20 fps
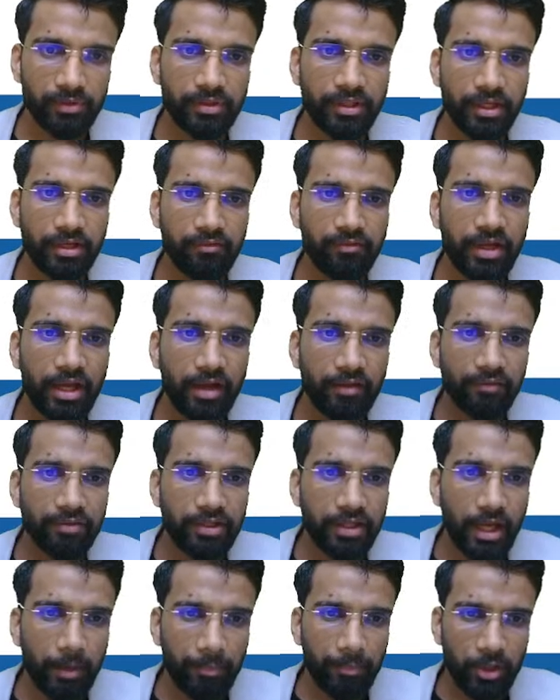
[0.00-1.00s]
Then we
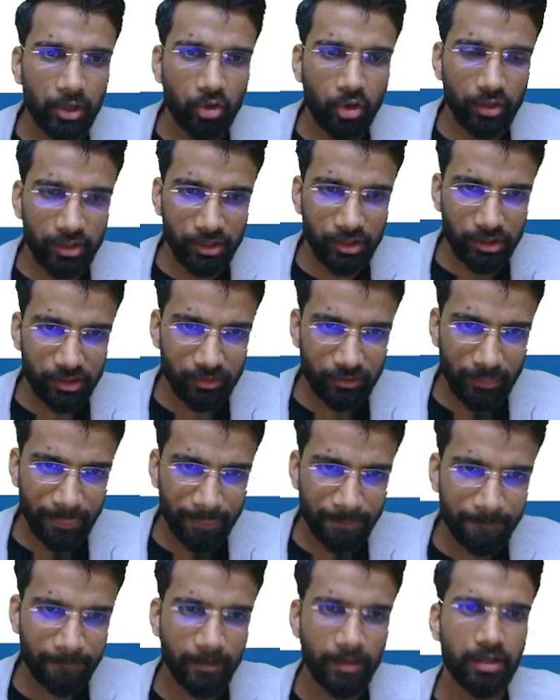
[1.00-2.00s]
have the epiglottis.
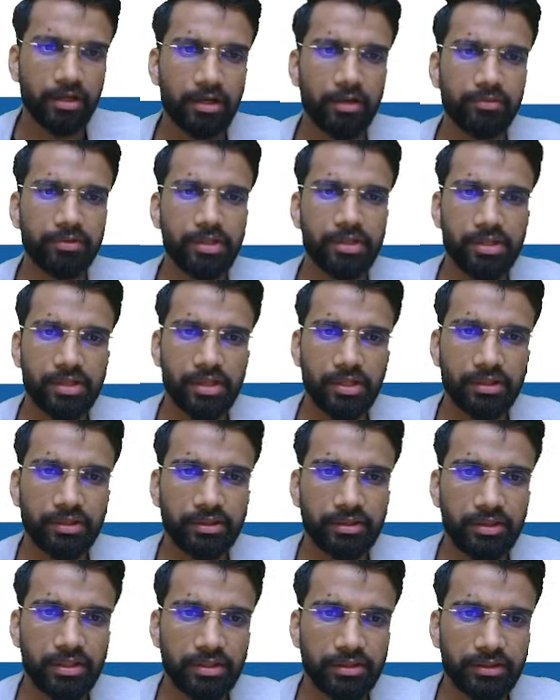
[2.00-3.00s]
Now this is a
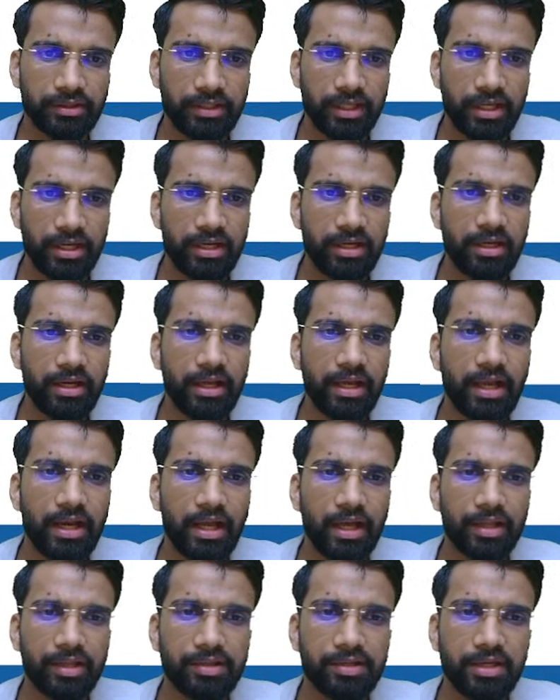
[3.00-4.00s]
thin,
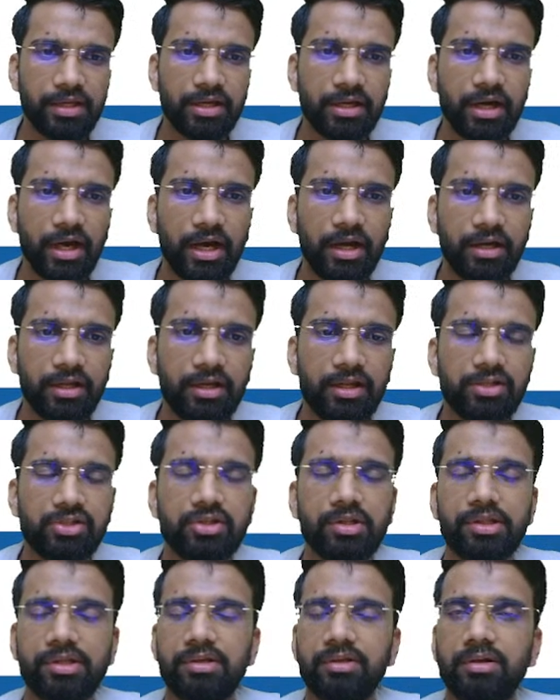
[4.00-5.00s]
elastic,
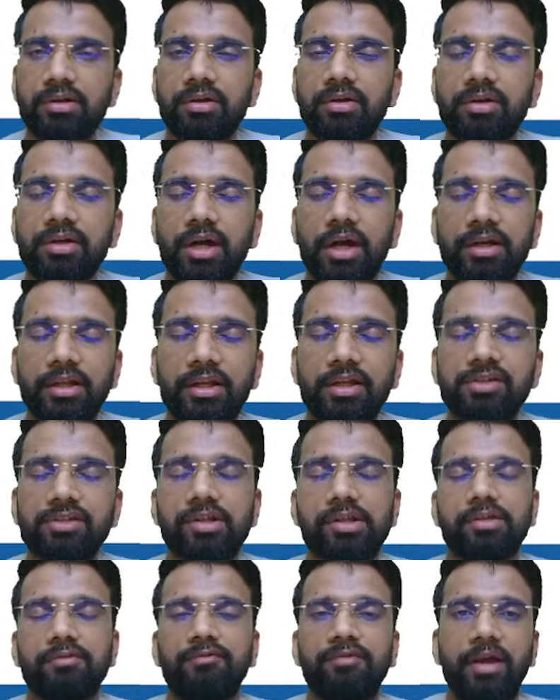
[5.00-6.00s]

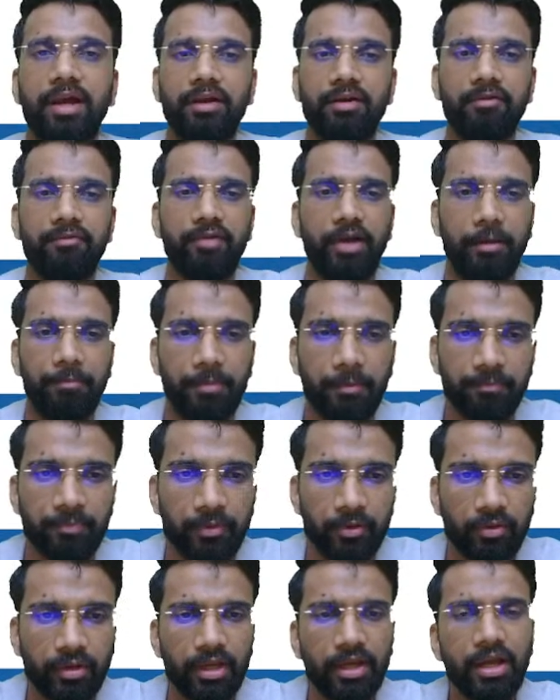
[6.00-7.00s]
cartilaginous flap.
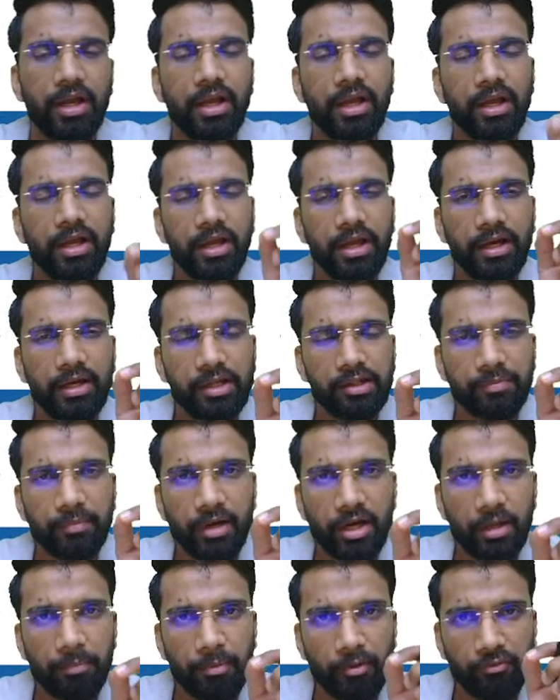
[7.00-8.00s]
Okay, it is
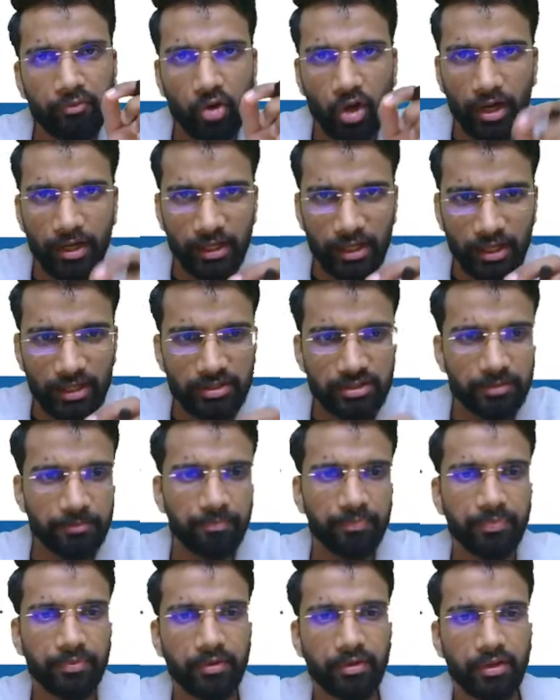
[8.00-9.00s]
made up of cartilage.
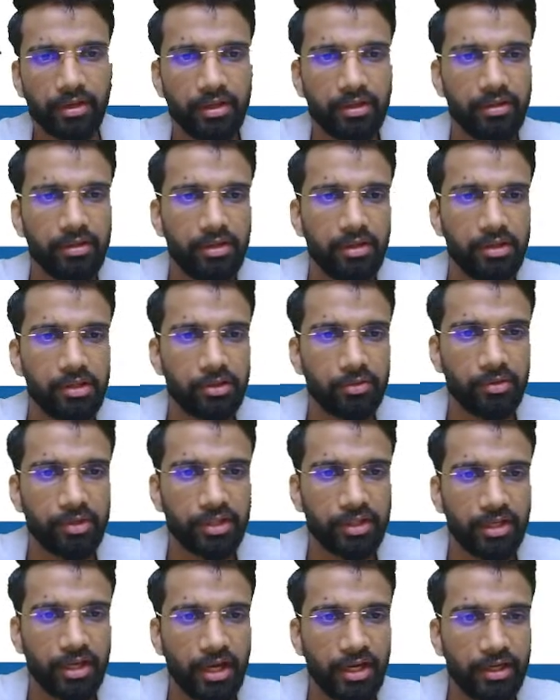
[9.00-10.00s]
Okay, so
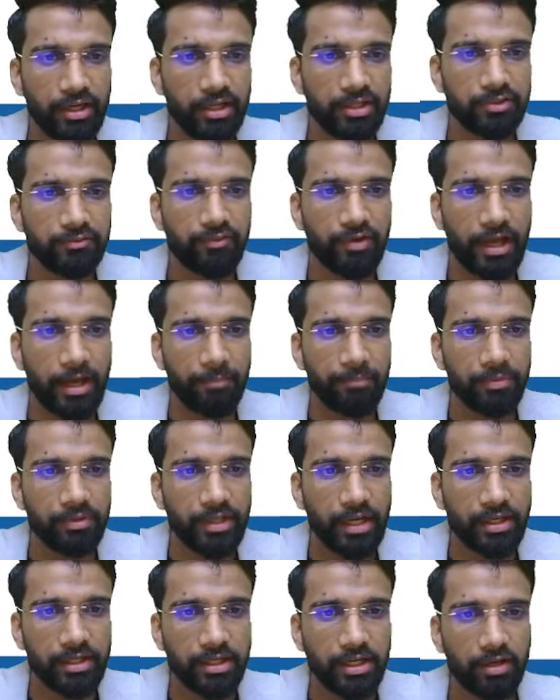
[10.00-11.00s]
it's a cartilage flap
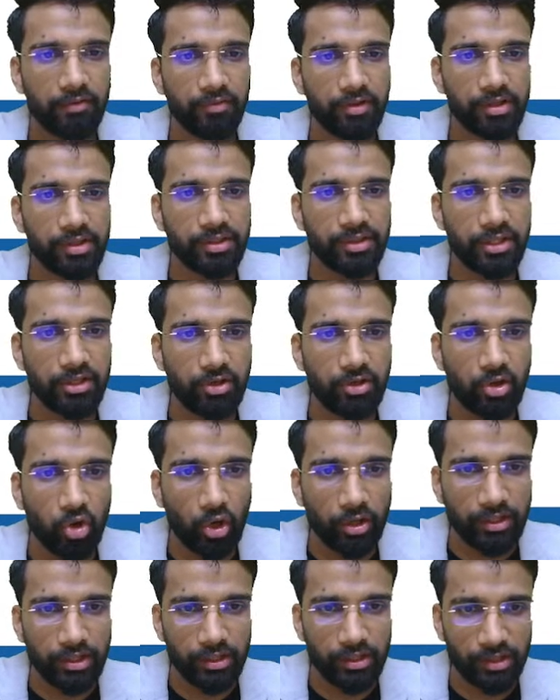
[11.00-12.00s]
that covers the
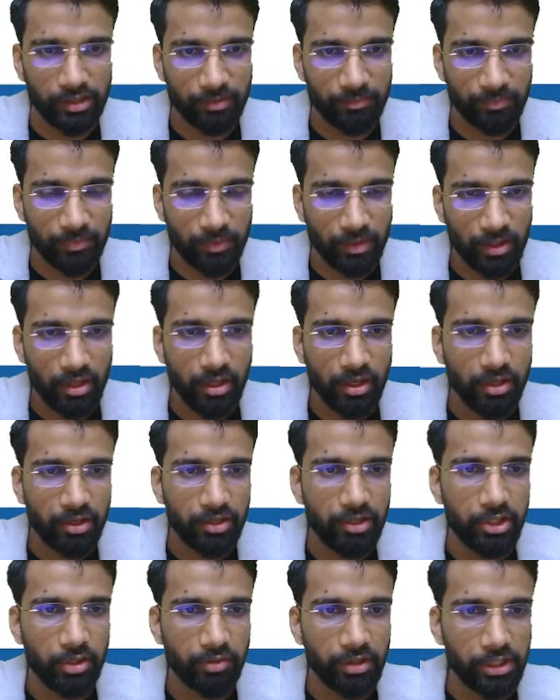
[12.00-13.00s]
glottis
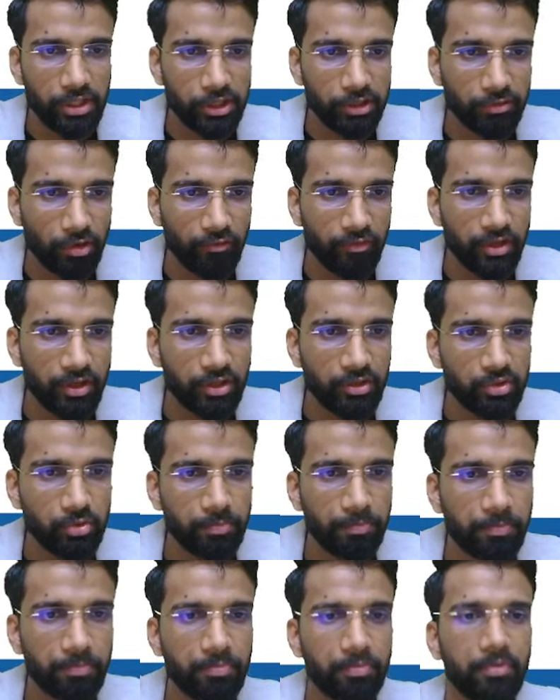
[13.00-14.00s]
during swallowing
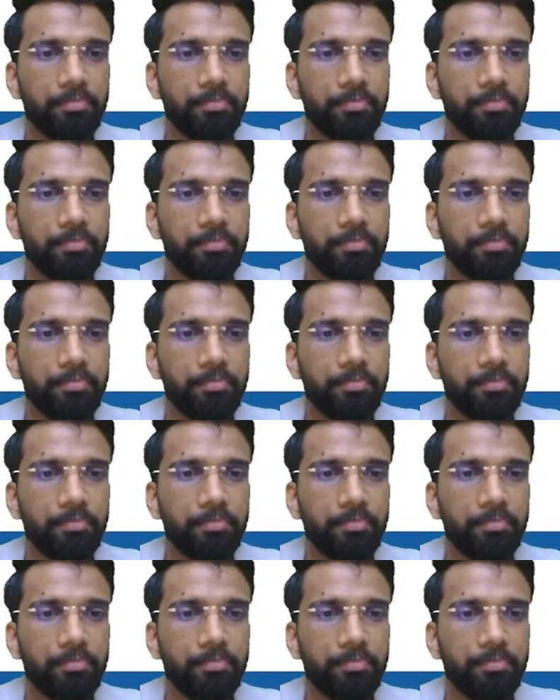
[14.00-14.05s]
to